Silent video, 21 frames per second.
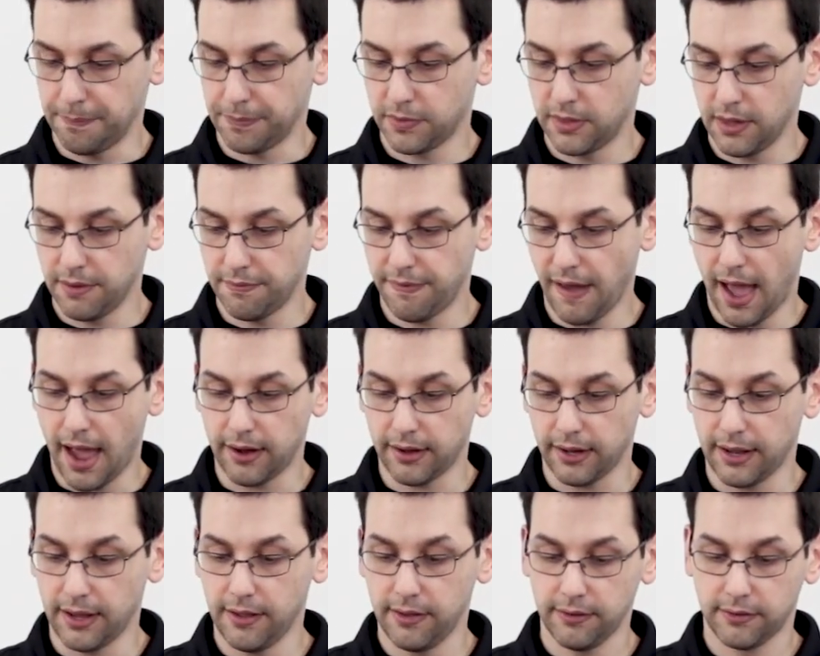The
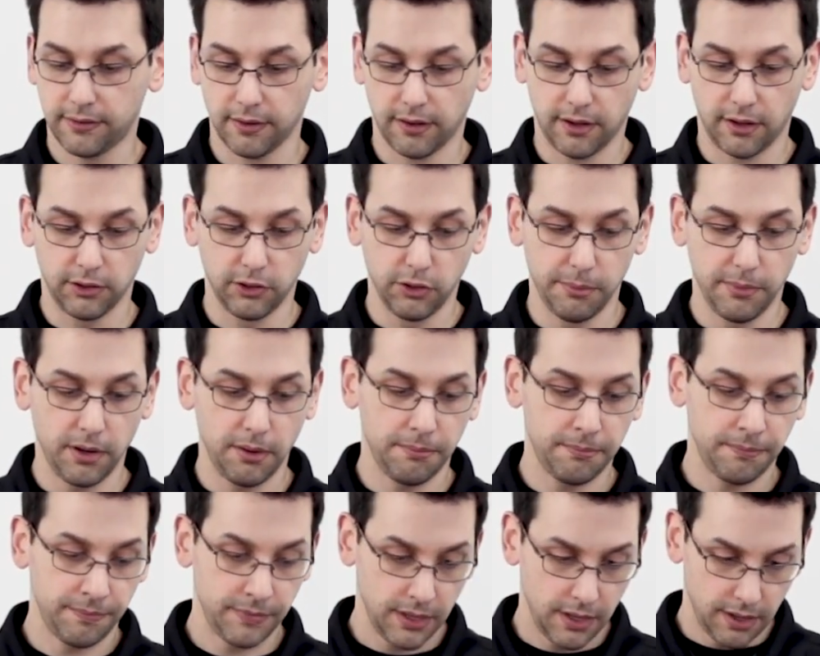vat is
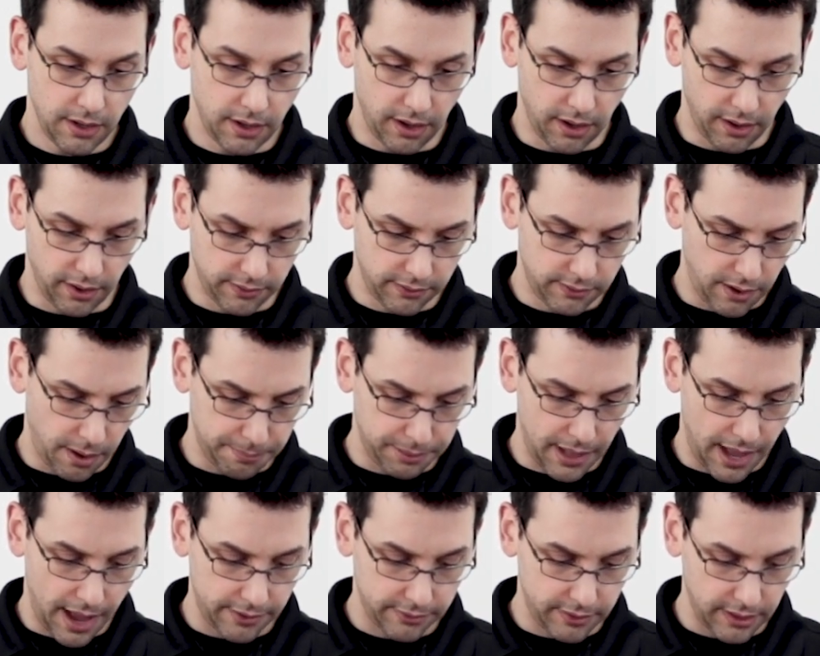aluminum, it's not
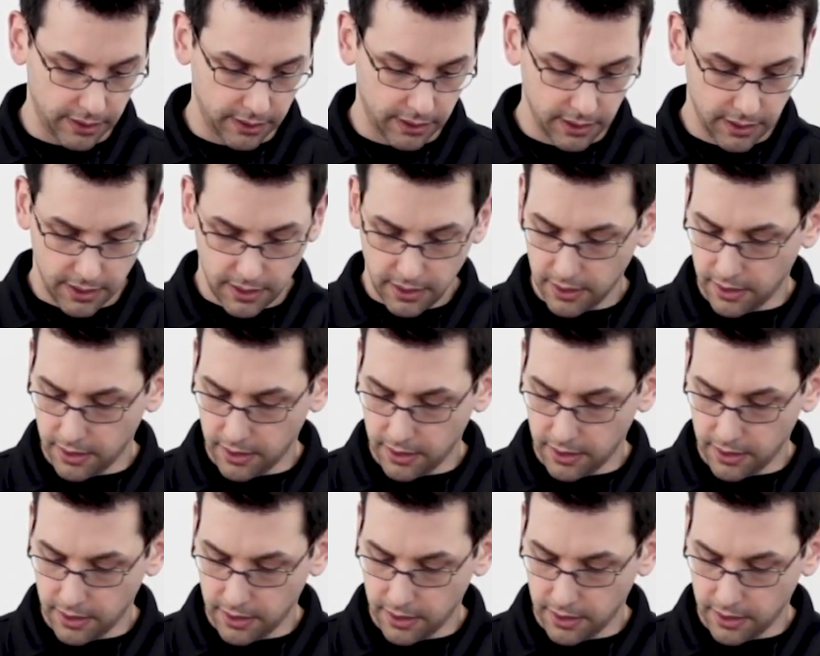plastic,